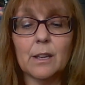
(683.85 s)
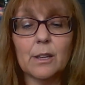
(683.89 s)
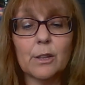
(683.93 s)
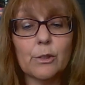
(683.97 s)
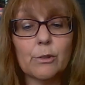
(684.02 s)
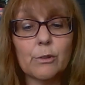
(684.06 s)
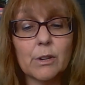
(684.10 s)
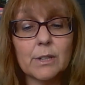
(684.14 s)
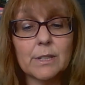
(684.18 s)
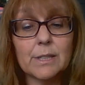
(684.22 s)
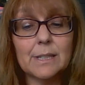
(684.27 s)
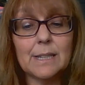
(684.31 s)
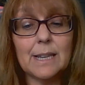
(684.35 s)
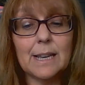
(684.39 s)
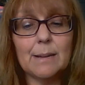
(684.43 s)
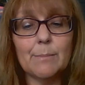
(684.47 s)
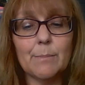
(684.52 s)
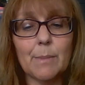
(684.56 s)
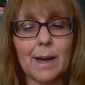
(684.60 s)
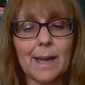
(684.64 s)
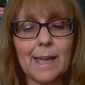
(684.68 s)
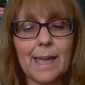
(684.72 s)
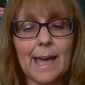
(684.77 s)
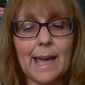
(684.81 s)
Thrusting
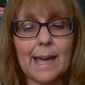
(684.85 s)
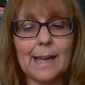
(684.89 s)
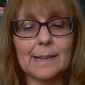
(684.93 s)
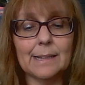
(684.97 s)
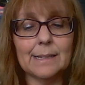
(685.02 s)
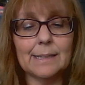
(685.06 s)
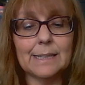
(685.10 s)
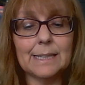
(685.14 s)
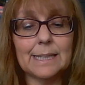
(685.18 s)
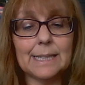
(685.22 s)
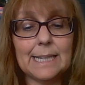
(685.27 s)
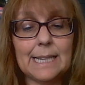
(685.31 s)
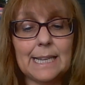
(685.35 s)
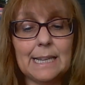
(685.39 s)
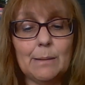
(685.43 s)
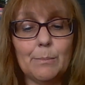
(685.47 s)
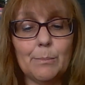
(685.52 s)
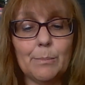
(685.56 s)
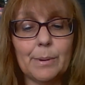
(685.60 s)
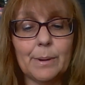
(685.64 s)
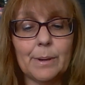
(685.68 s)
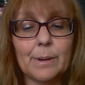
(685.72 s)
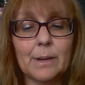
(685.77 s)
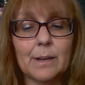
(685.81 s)
my hands
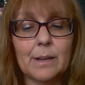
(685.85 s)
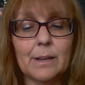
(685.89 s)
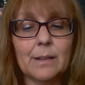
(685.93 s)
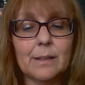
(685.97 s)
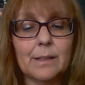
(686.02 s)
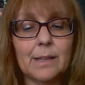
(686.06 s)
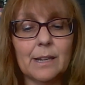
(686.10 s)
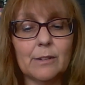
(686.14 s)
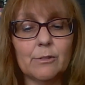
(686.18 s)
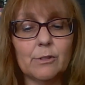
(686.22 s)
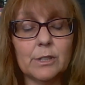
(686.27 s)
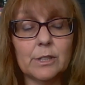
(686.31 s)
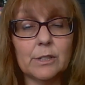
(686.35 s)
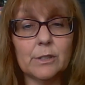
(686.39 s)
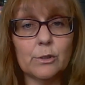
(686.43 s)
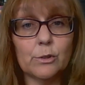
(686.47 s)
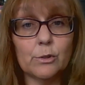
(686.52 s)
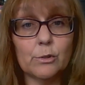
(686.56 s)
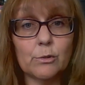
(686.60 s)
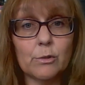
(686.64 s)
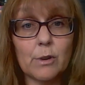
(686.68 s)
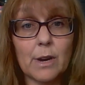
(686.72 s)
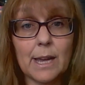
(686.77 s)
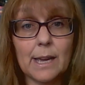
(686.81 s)
deep, there is
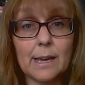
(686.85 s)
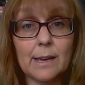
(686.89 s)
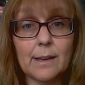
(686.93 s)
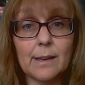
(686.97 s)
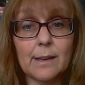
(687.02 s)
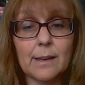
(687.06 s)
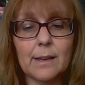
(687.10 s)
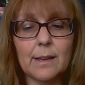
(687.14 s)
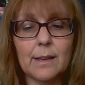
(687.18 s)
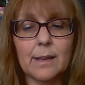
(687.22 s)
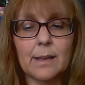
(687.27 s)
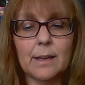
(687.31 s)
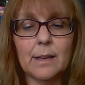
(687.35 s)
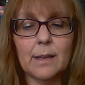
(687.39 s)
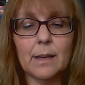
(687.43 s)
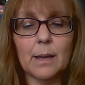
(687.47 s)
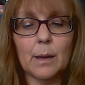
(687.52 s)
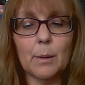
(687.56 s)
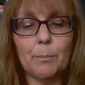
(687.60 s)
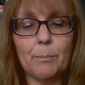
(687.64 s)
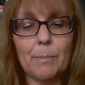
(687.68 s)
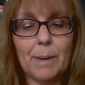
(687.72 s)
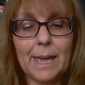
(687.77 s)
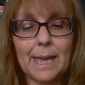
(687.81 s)
string,
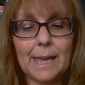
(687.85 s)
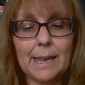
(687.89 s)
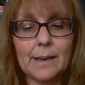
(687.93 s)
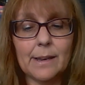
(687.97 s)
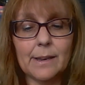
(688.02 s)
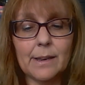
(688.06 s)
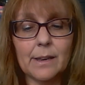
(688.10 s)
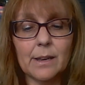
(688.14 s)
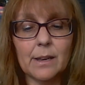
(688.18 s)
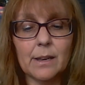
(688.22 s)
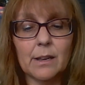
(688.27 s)
a pin,